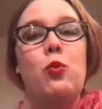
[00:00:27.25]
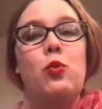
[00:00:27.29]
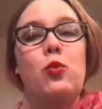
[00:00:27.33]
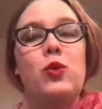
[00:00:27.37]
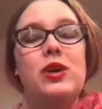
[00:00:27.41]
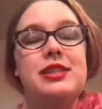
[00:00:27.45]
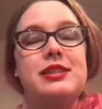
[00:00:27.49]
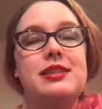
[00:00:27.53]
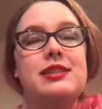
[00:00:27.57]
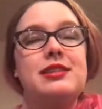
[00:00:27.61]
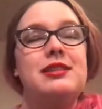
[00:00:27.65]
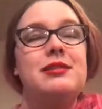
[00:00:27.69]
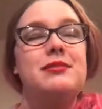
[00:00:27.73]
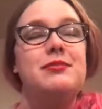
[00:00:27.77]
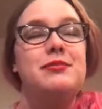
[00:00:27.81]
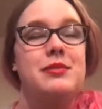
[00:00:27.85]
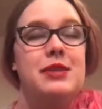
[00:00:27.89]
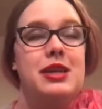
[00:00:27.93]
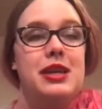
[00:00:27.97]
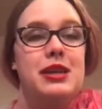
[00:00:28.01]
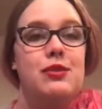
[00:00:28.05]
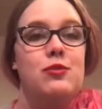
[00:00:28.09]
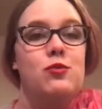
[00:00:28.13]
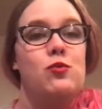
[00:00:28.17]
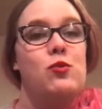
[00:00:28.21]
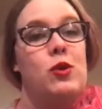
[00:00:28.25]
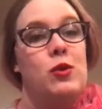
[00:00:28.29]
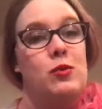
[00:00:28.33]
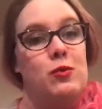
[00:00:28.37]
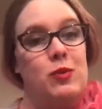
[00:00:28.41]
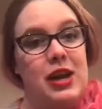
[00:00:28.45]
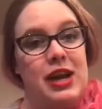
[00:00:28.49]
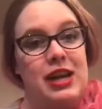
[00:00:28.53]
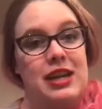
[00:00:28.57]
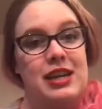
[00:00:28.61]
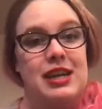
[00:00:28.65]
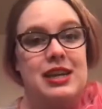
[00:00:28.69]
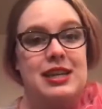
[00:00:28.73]
what does it mean when
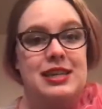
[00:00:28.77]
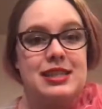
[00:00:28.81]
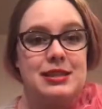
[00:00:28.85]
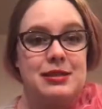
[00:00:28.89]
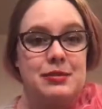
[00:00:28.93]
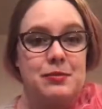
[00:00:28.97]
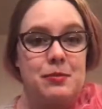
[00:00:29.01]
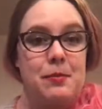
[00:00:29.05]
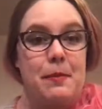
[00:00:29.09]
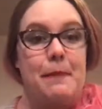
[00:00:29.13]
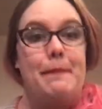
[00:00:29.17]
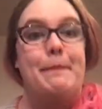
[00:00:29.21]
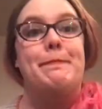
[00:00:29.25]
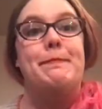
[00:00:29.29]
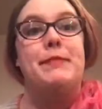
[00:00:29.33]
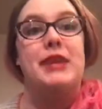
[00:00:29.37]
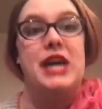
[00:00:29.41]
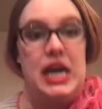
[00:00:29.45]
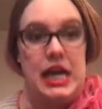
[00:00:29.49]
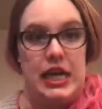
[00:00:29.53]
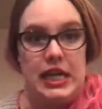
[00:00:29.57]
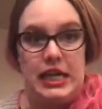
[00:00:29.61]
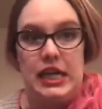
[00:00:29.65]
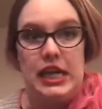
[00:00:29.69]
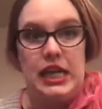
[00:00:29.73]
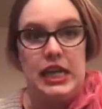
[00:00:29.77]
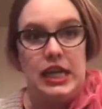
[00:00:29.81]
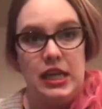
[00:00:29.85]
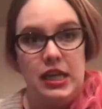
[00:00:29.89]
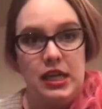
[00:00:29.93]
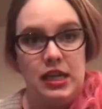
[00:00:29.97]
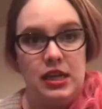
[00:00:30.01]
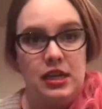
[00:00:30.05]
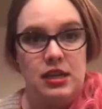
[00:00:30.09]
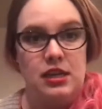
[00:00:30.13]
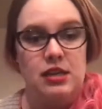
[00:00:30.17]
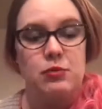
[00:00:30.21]
wine has body?